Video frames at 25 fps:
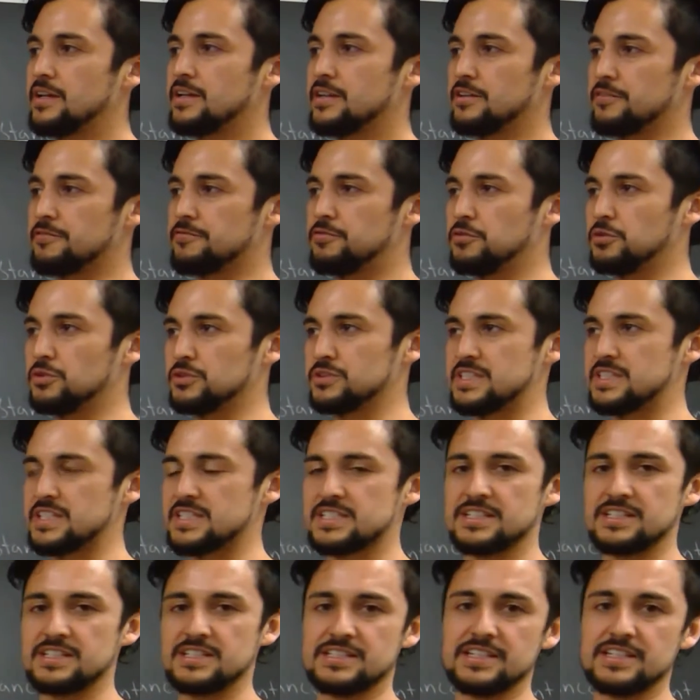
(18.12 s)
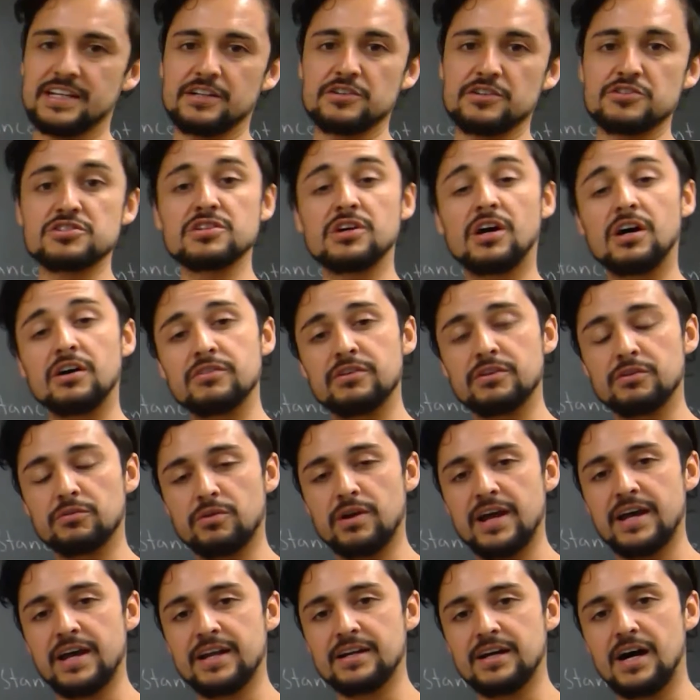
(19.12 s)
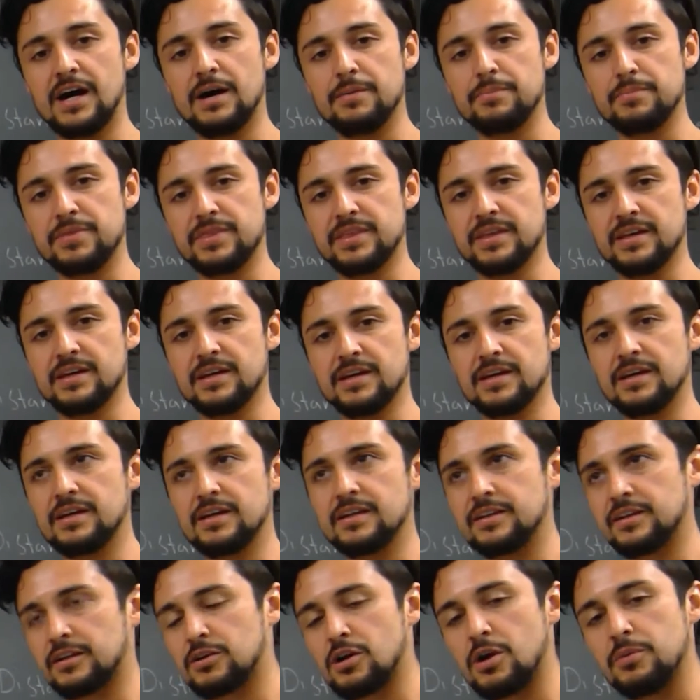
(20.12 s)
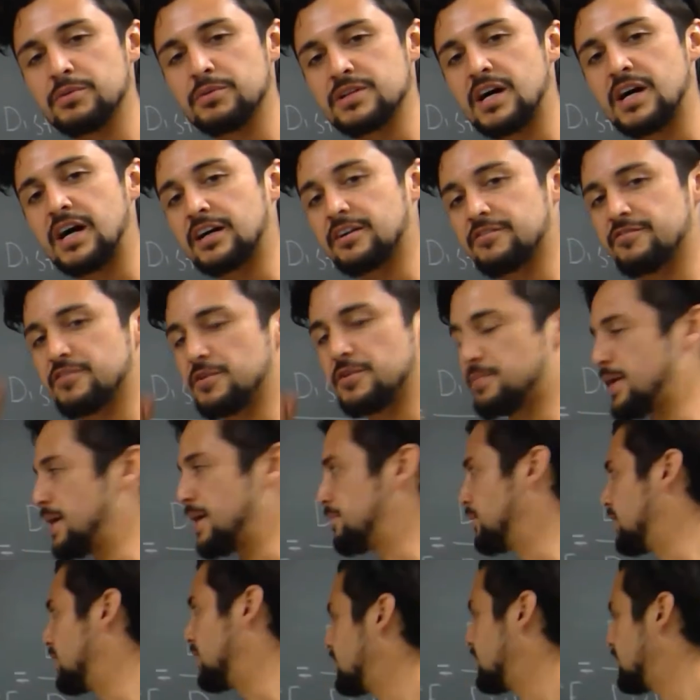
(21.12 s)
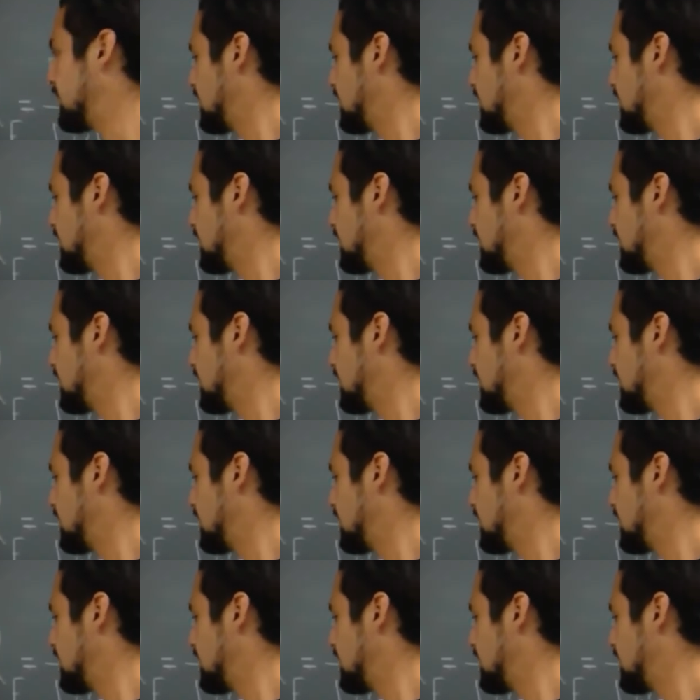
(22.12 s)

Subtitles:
the full distance that your solvent ran up the chromatography paper.